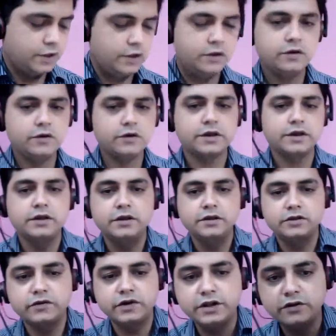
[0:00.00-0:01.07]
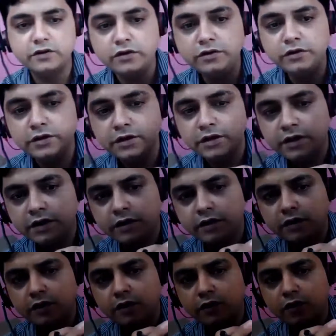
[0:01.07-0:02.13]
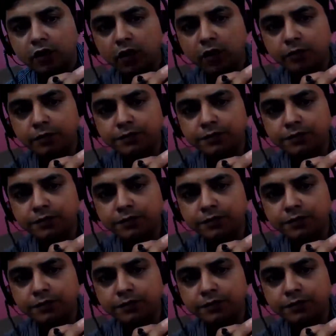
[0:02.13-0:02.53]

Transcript: Okay, so what I wrote, Rob